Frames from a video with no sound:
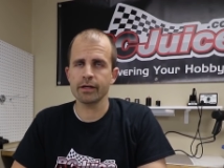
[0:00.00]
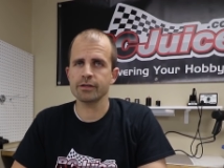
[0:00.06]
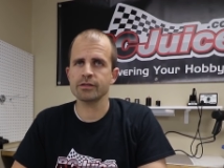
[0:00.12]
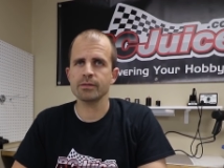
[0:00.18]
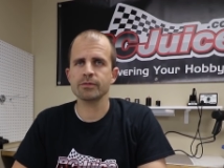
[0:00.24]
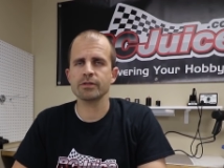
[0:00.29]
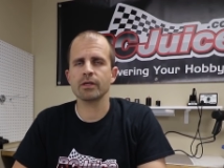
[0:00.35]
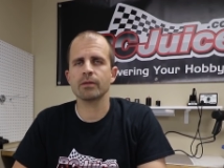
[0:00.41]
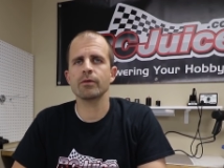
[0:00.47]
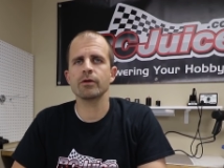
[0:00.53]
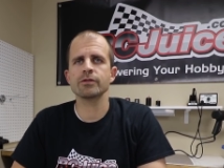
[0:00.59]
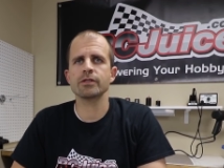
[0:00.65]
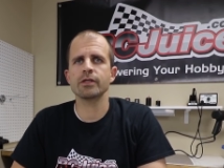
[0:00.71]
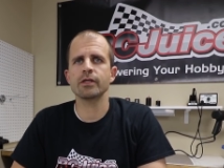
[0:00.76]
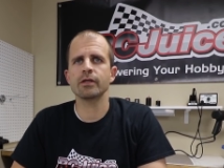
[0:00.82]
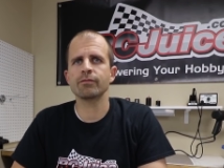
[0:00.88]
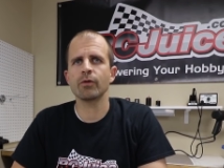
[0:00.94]
It seems like most
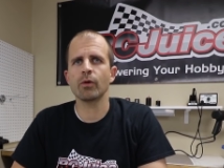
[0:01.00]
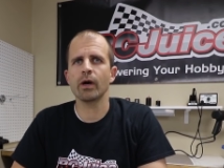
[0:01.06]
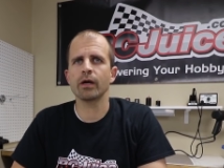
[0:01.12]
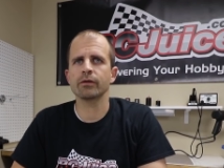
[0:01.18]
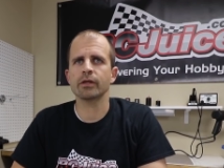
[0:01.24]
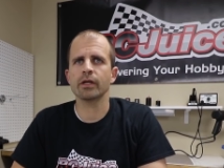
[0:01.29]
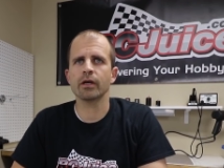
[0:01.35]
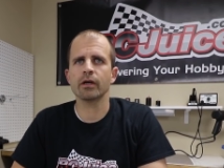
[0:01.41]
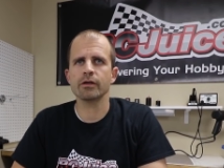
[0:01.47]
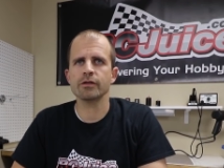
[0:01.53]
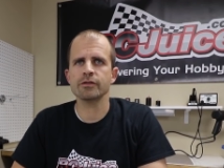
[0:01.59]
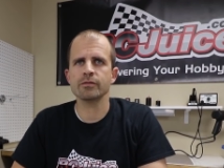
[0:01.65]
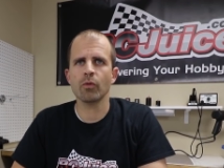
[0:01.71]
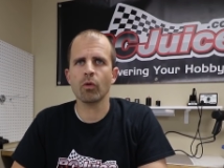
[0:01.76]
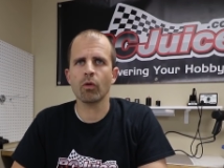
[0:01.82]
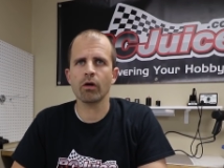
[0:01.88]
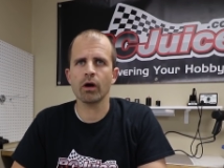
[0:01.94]
of the info out there is
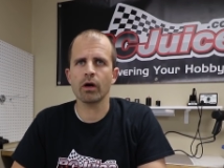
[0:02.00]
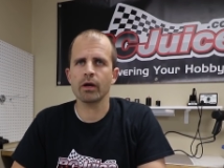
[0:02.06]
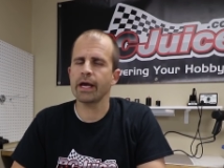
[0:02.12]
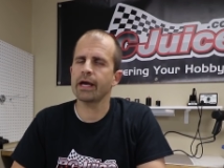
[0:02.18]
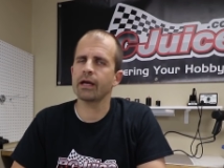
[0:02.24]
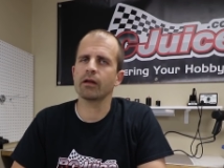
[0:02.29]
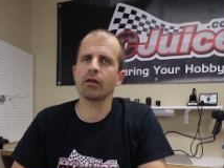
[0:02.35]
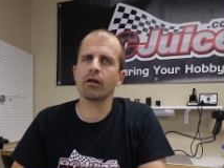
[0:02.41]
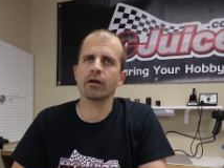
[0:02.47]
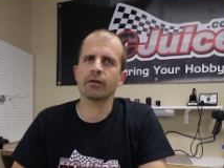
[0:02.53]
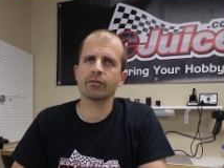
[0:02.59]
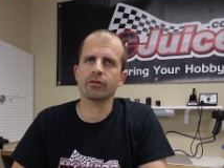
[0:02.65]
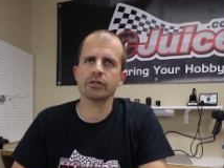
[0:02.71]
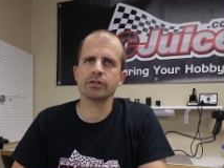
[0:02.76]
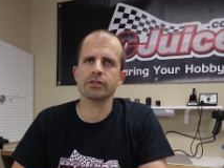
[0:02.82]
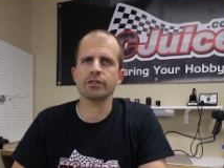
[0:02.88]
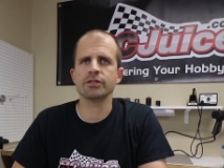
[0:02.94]
more on analog
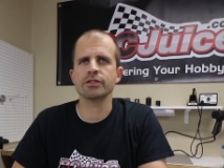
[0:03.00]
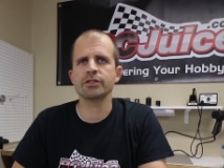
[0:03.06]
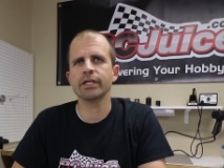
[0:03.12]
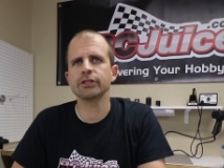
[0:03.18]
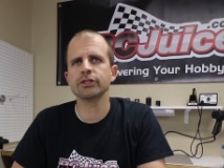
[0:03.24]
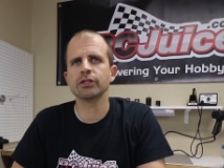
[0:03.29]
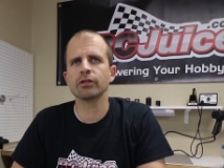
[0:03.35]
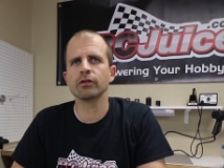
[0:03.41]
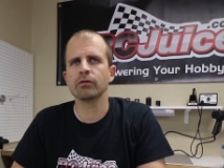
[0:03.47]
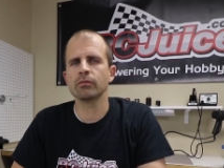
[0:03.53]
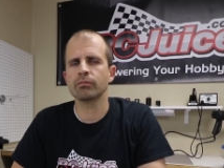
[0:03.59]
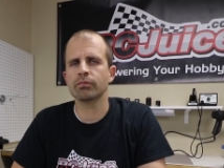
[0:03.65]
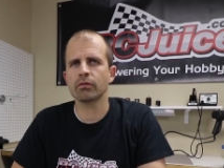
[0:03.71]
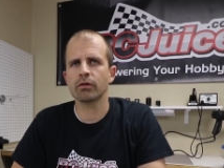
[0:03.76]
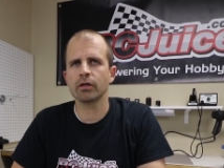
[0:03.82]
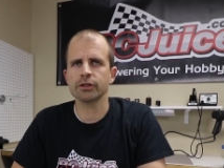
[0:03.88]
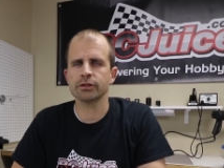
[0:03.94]
versus digital,
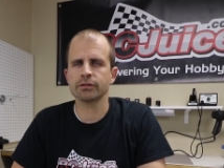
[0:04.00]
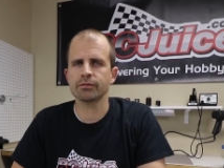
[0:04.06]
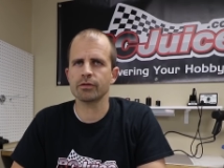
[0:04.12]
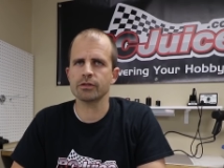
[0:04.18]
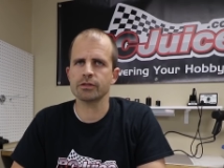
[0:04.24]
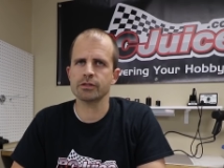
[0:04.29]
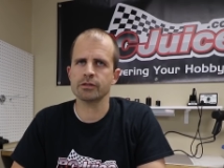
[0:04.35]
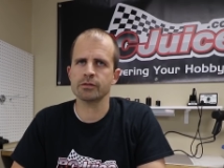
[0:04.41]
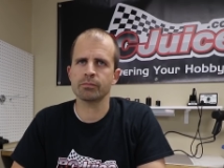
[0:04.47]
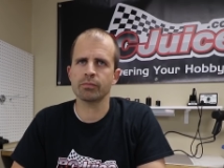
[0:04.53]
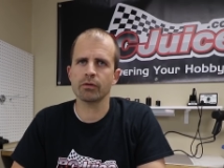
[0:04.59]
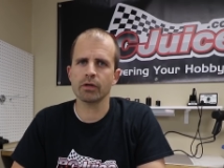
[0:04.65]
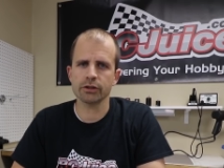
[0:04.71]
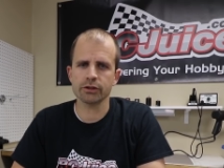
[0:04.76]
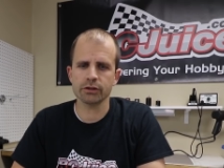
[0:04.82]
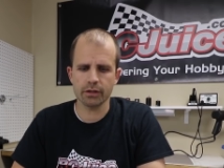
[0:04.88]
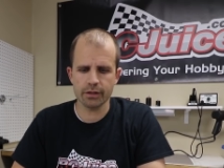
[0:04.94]
brushed versus
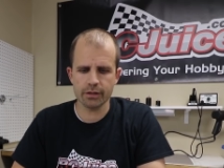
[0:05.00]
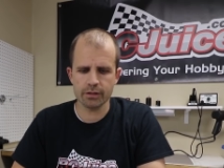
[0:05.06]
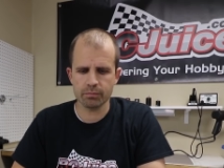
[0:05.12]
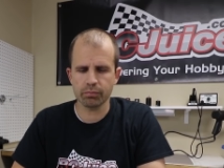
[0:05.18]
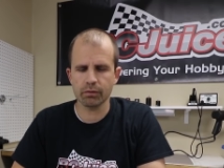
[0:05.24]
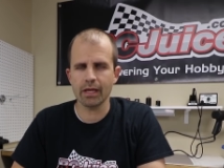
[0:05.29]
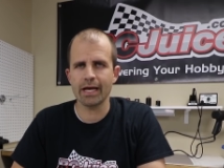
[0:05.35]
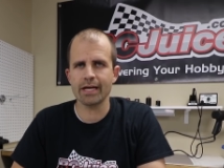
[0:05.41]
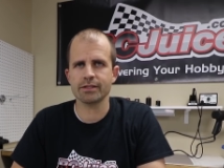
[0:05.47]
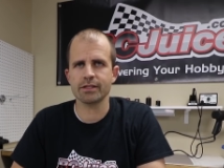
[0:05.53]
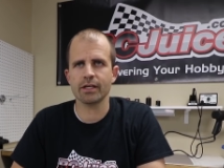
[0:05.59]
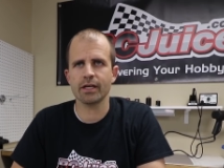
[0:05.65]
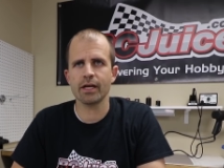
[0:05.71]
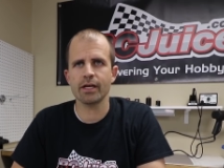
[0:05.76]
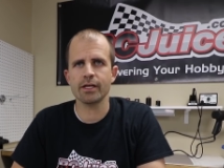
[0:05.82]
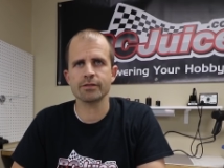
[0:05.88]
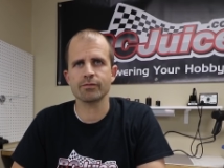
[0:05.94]
brushless, plastic
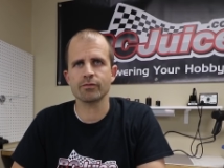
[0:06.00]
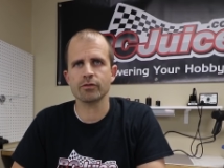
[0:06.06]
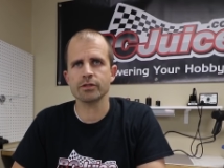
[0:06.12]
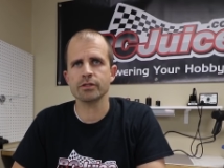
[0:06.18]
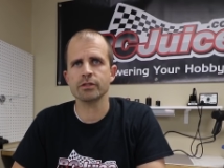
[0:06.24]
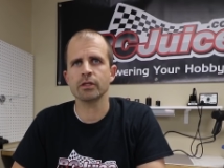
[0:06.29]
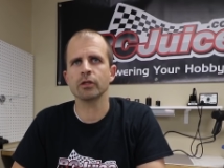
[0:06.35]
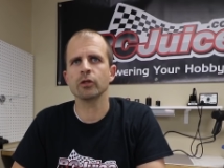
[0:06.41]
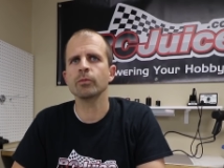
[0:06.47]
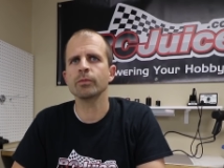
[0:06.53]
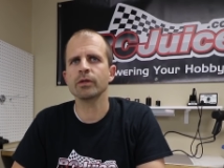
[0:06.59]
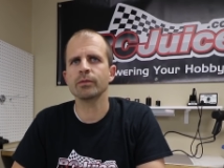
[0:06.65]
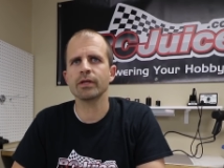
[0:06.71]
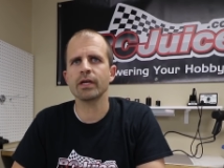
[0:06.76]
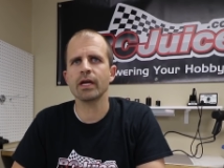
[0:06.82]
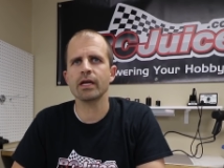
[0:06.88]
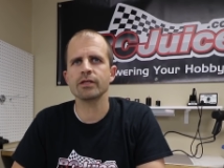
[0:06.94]
case versus
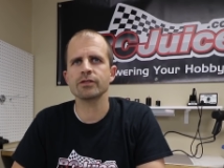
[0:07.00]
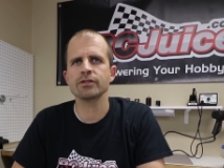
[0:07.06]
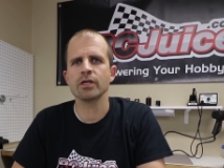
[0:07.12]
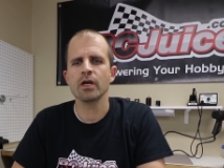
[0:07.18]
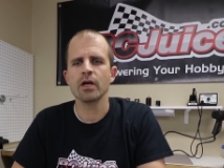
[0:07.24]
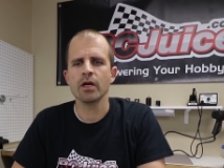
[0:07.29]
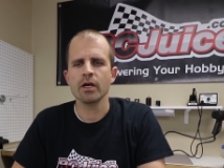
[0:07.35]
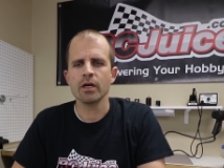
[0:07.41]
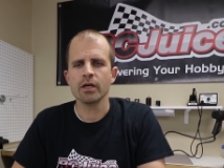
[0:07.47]
aluminum case.